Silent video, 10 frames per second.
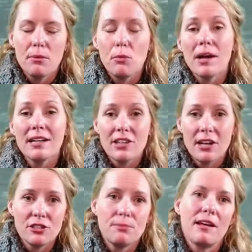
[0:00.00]
but want to
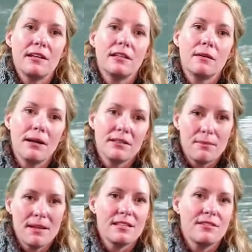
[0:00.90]
touch on about
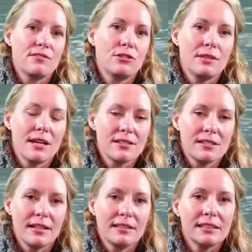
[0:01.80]
the best of
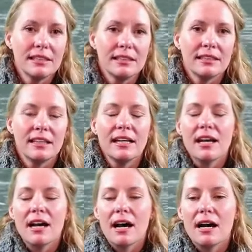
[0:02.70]
2019
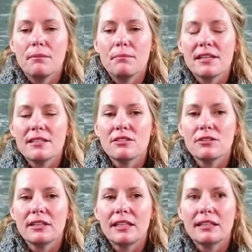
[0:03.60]
um, because
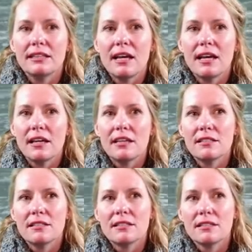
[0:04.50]
certainly that
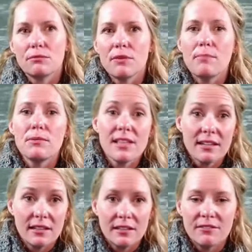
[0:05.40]
is
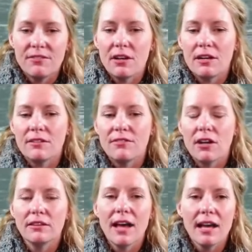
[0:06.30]
representative of
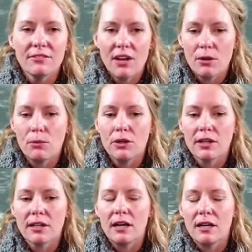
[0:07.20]
a lot of our
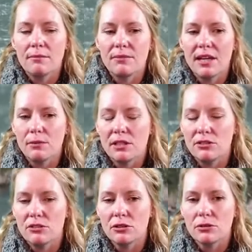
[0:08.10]
work um, that we
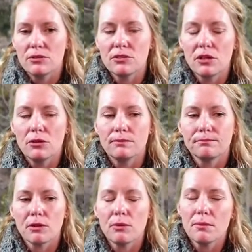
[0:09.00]
do.
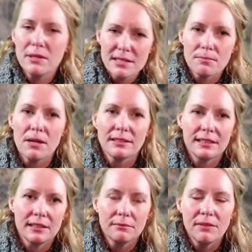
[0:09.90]
So we're a pretty small
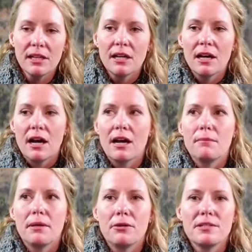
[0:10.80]
team,
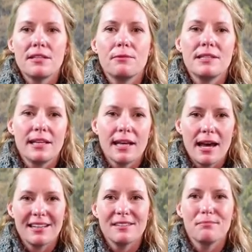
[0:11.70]
um, but I always say we take
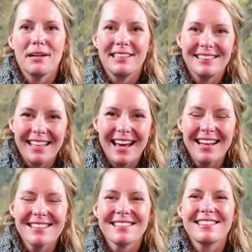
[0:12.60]
on mighty
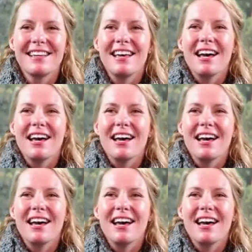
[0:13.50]
tasks.